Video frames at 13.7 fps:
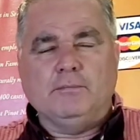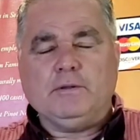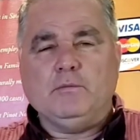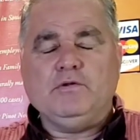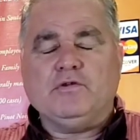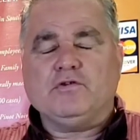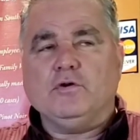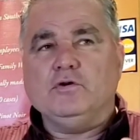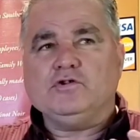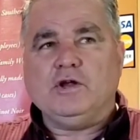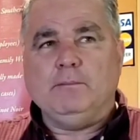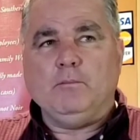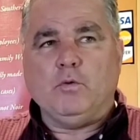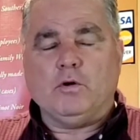something we'd
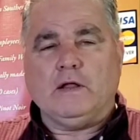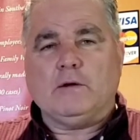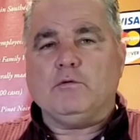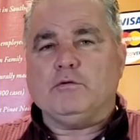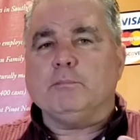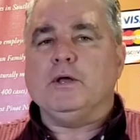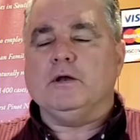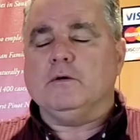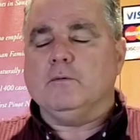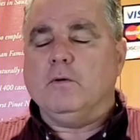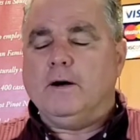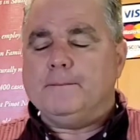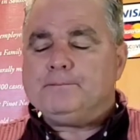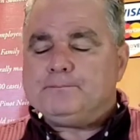associate more like with Pinot
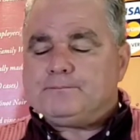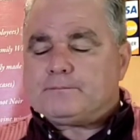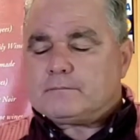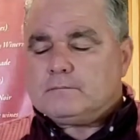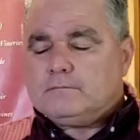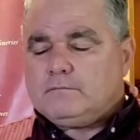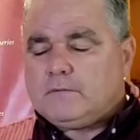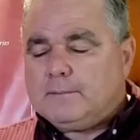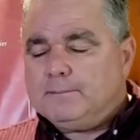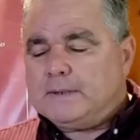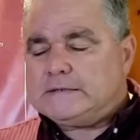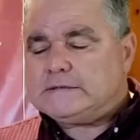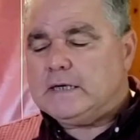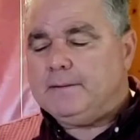Noir.
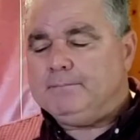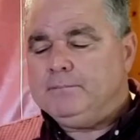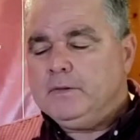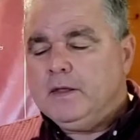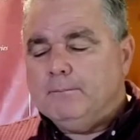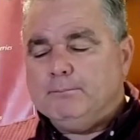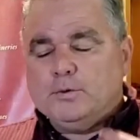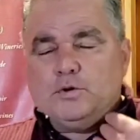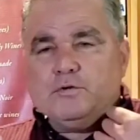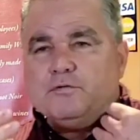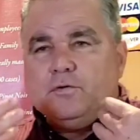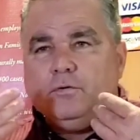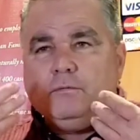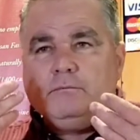But
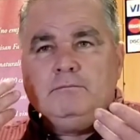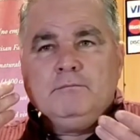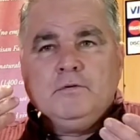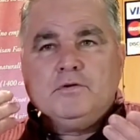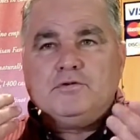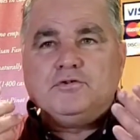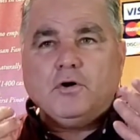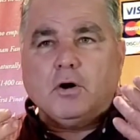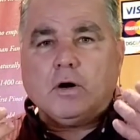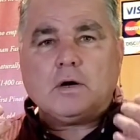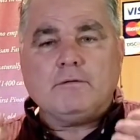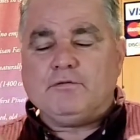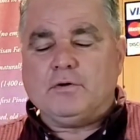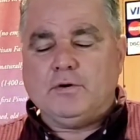beautiful,
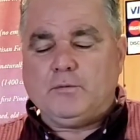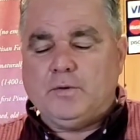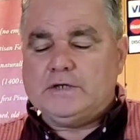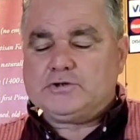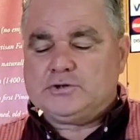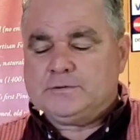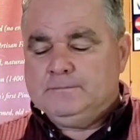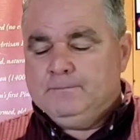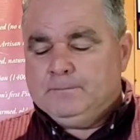dark, very rich.